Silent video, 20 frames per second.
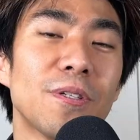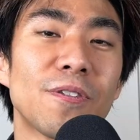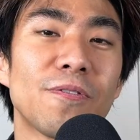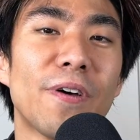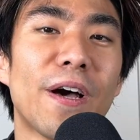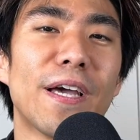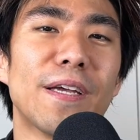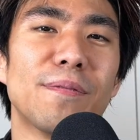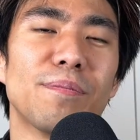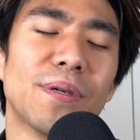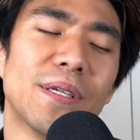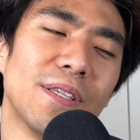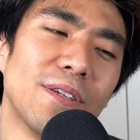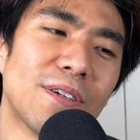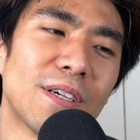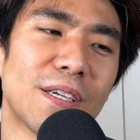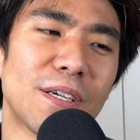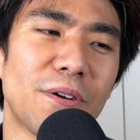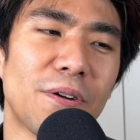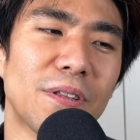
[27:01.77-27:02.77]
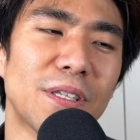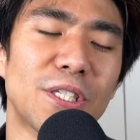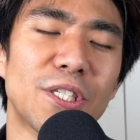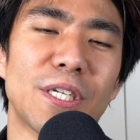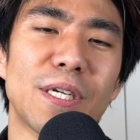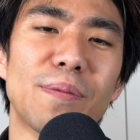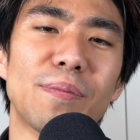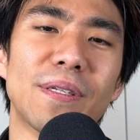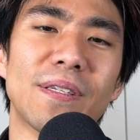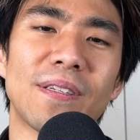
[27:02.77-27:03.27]
it's fine, but you can go to the
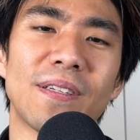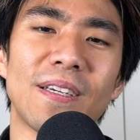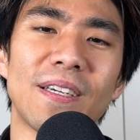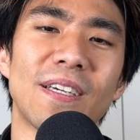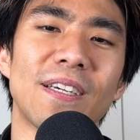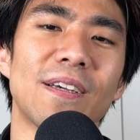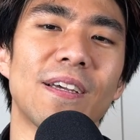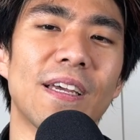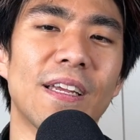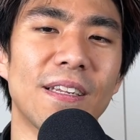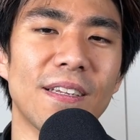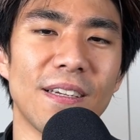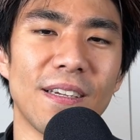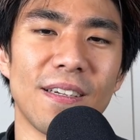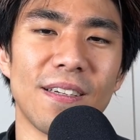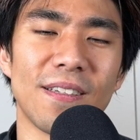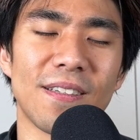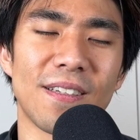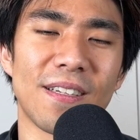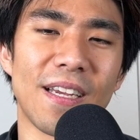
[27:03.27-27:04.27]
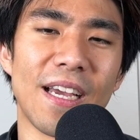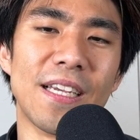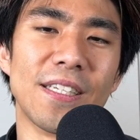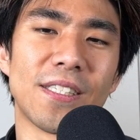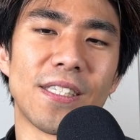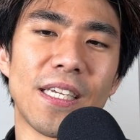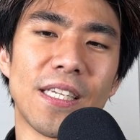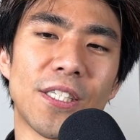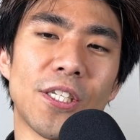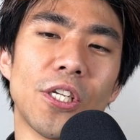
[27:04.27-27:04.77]
gym and
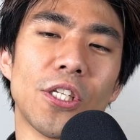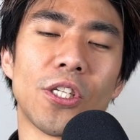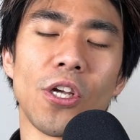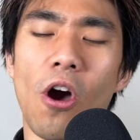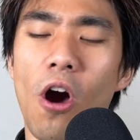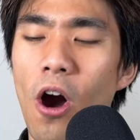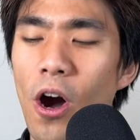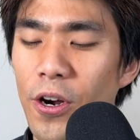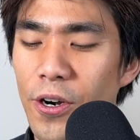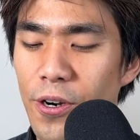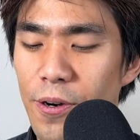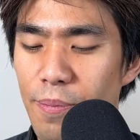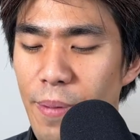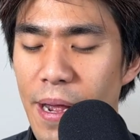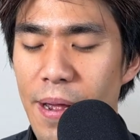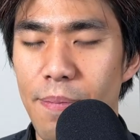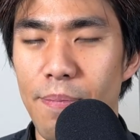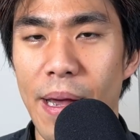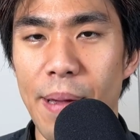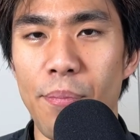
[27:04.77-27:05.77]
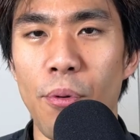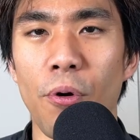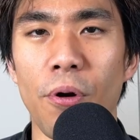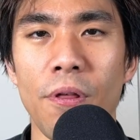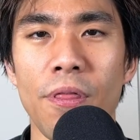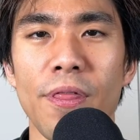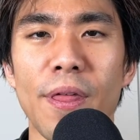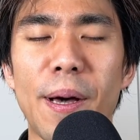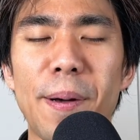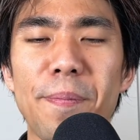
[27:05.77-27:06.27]
as to honor my poor
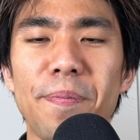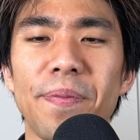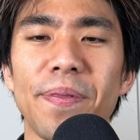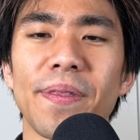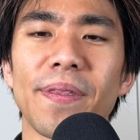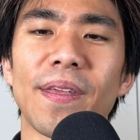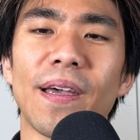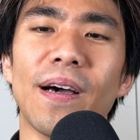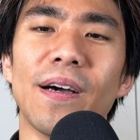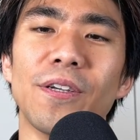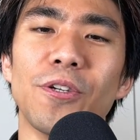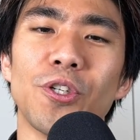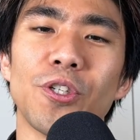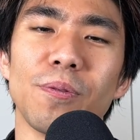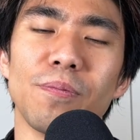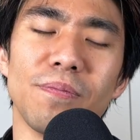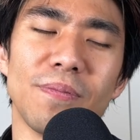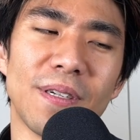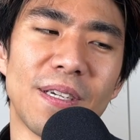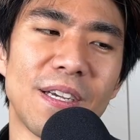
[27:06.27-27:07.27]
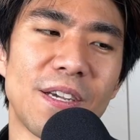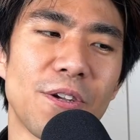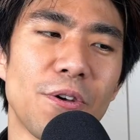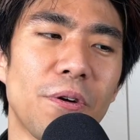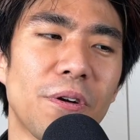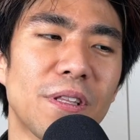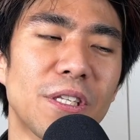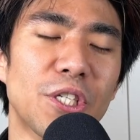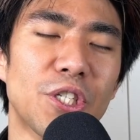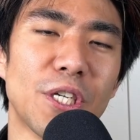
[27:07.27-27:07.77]
thumb, you should go
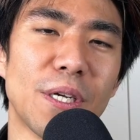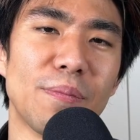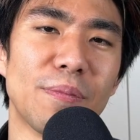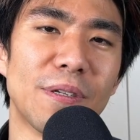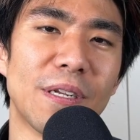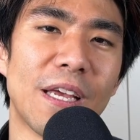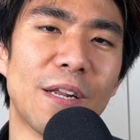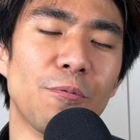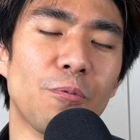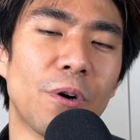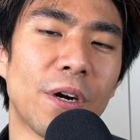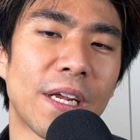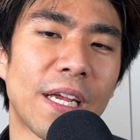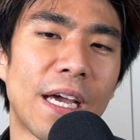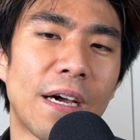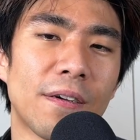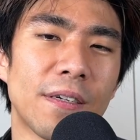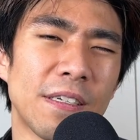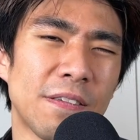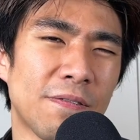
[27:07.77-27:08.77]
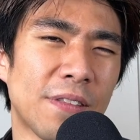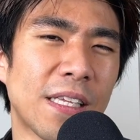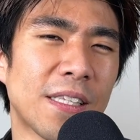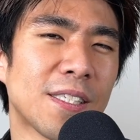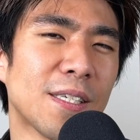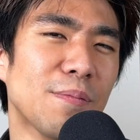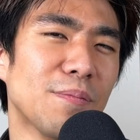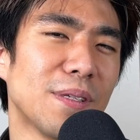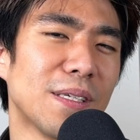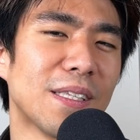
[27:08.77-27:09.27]
to the gym and work out if that's
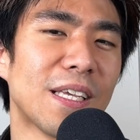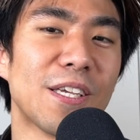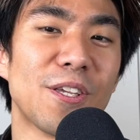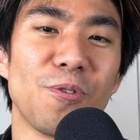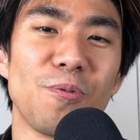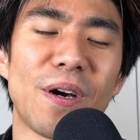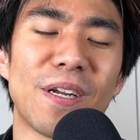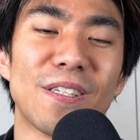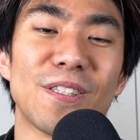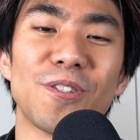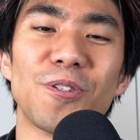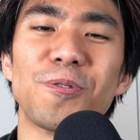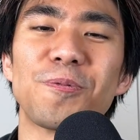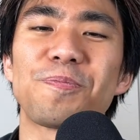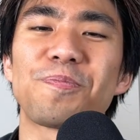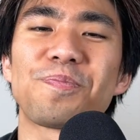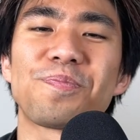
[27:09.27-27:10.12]
something that you want to do.